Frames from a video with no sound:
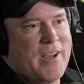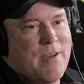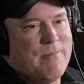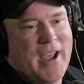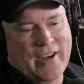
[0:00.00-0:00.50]

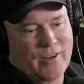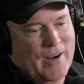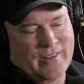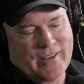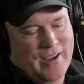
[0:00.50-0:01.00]
time I had a
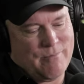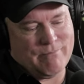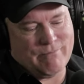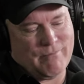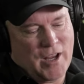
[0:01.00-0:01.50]
great
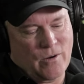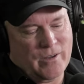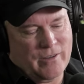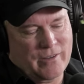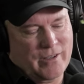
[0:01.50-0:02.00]
time, you
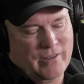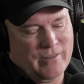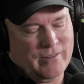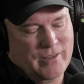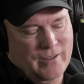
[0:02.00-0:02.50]
know,
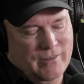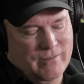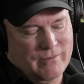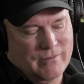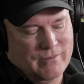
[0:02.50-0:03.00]

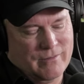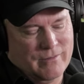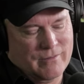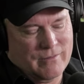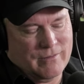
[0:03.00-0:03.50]
in
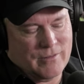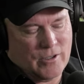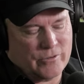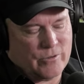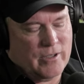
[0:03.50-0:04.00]

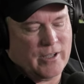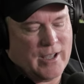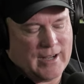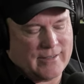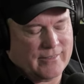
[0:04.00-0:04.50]
Australia.
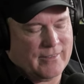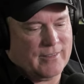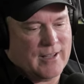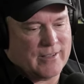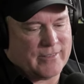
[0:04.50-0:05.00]
I got to see a
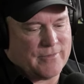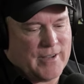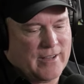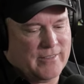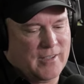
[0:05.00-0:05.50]
lot of stuff I
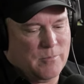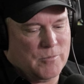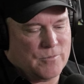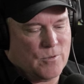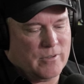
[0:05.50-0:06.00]
hadn't seen
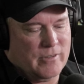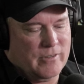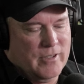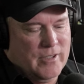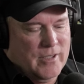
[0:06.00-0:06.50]
before, and
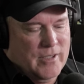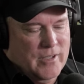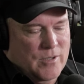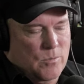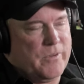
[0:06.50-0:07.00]

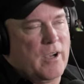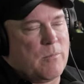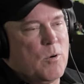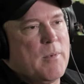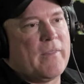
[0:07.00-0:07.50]
we'll talk
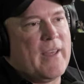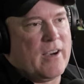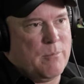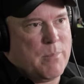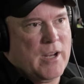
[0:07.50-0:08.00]
more about that
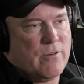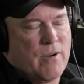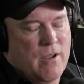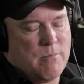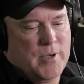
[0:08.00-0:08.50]
on
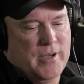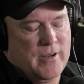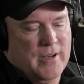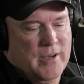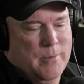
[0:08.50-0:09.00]
Patreon,
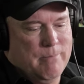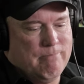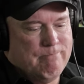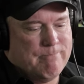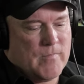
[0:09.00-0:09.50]

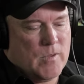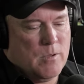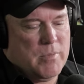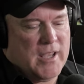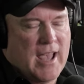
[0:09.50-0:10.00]

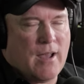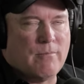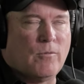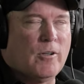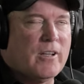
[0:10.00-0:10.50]
but yeah,
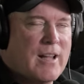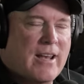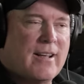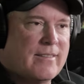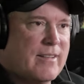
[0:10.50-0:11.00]
I'm really glad
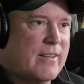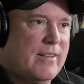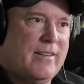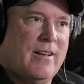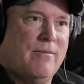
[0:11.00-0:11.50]
you guys had a
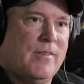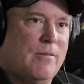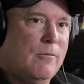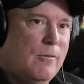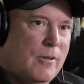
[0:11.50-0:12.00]
good time.
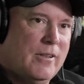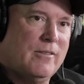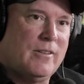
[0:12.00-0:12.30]
I'm really